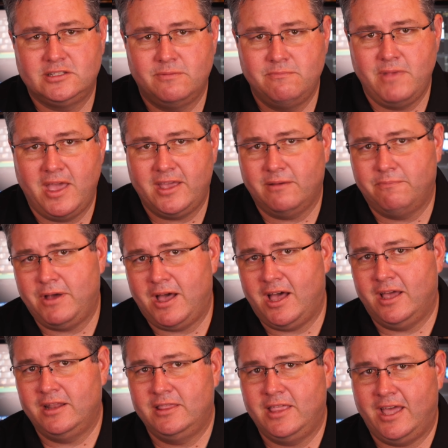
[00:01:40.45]
to make a
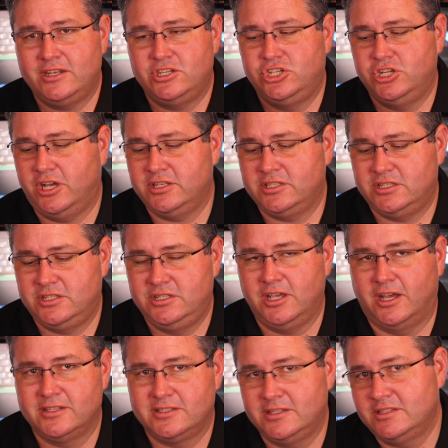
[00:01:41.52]
pod that just
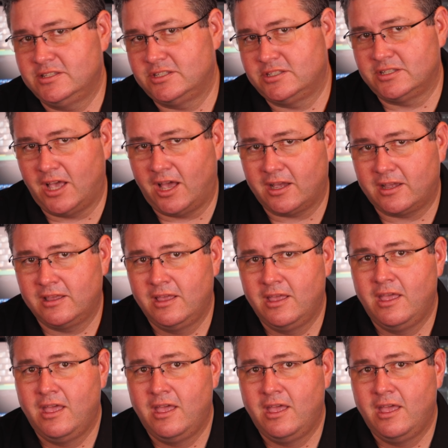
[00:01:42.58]
doesn't suck.